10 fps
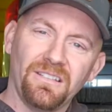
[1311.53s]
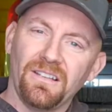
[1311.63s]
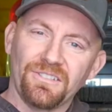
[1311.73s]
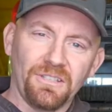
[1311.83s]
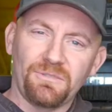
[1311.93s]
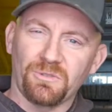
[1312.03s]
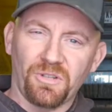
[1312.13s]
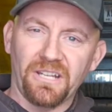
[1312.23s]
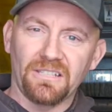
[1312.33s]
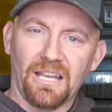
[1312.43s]
So this was
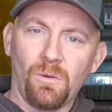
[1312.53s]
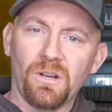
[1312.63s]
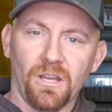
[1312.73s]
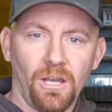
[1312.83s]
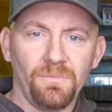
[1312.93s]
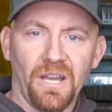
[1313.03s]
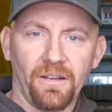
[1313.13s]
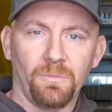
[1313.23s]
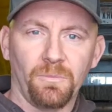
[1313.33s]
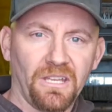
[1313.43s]
crazy. I want a hub
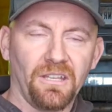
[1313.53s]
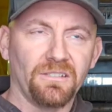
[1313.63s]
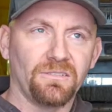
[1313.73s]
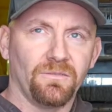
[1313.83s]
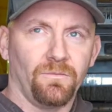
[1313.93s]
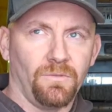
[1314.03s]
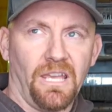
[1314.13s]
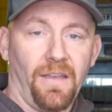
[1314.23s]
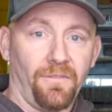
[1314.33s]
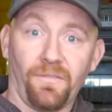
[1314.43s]
dyno because we
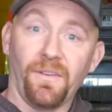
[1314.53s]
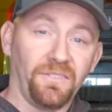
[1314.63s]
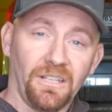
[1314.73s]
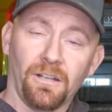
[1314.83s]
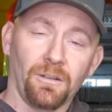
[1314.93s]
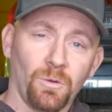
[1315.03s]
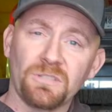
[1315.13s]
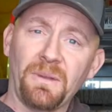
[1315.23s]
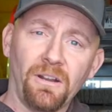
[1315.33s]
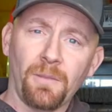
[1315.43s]
have a 1500
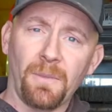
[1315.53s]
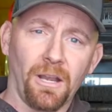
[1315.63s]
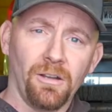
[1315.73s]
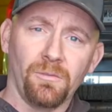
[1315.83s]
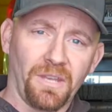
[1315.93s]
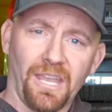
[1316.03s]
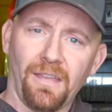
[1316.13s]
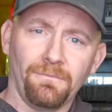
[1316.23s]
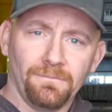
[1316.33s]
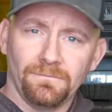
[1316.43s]
horsepower Camaro and we can't,
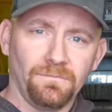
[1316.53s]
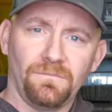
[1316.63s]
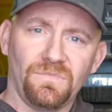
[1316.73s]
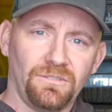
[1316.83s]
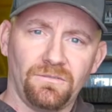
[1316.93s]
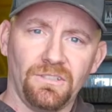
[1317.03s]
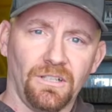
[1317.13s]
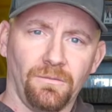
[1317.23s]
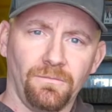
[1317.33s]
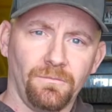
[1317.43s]

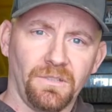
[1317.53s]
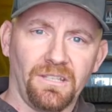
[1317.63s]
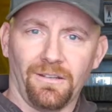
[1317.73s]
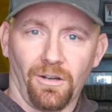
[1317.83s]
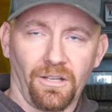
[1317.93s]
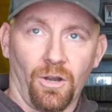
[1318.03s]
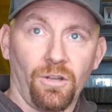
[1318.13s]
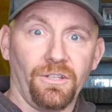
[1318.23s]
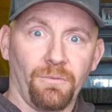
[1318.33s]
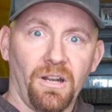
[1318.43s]
we can
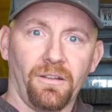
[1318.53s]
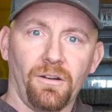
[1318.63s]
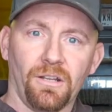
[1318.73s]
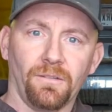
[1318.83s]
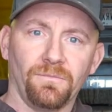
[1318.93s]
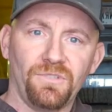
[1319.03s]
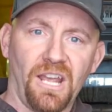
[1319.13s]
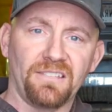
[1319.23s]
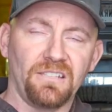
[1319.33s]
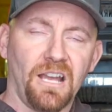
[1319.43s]
hardly run it on a
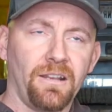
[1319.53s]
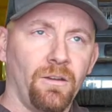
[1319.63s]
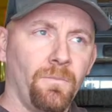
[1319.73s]
chassis dyno.